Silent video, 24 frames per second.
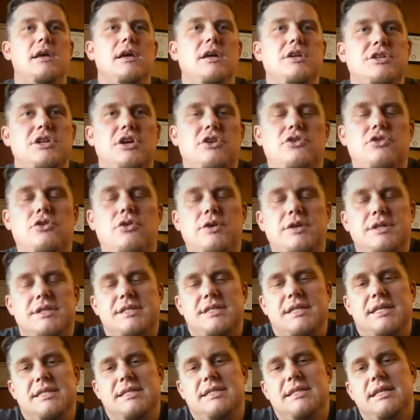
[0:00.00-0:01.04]
Jared Tolkien
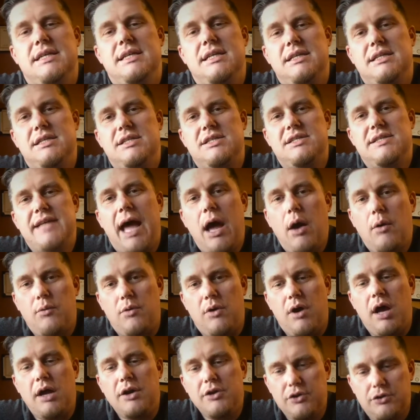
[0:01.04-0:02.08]
says that
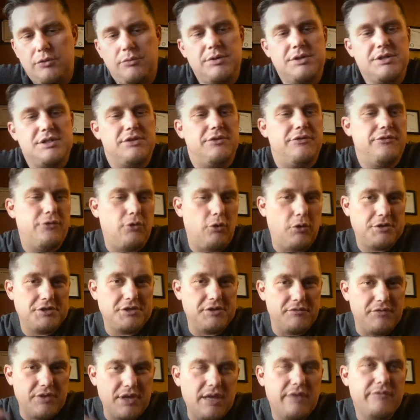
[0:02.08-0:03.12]
Sauron, who was the force
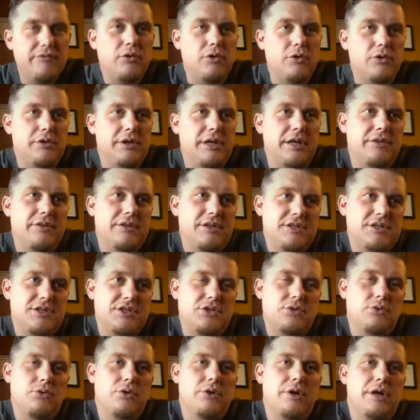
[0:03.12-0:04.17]
of evil in this
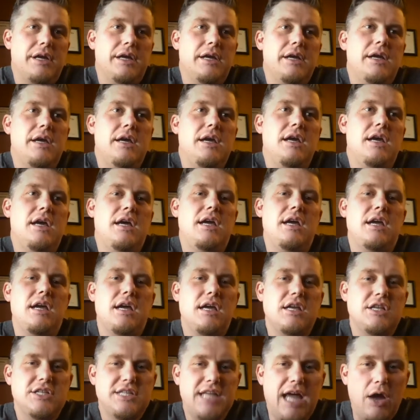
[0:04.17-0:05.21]
story,
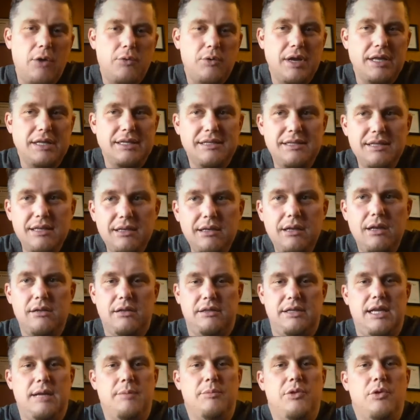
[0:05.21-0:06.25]
Sauron did
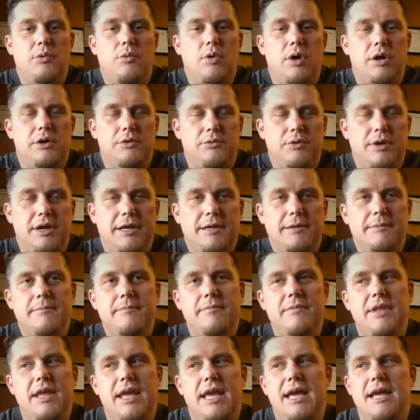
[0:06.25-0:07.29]
claim the One Ring.
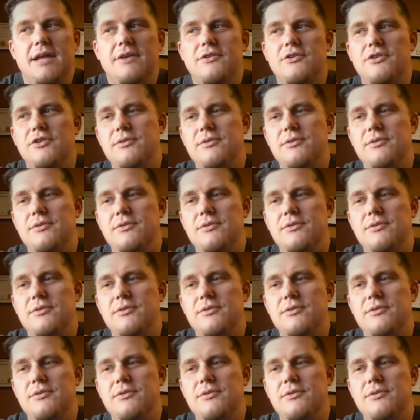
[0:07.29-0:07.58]
And